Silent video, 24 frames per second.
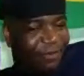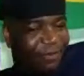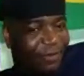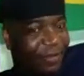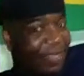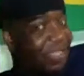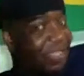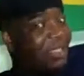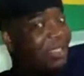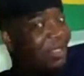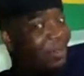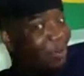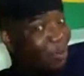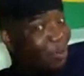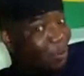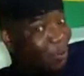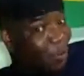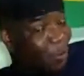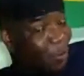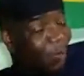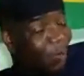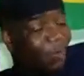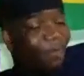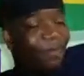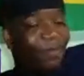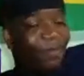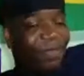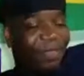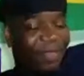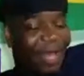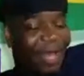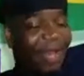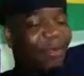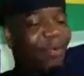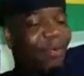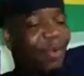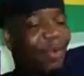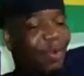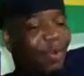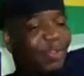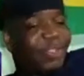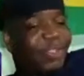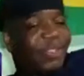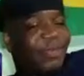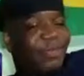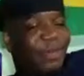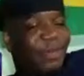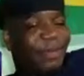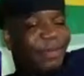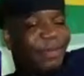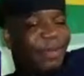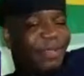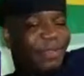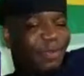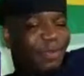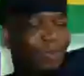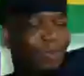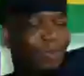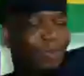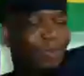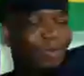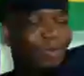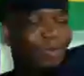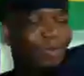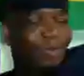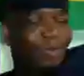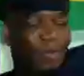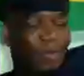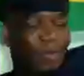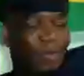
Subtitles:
It's true that we lost members to ZANU-PF,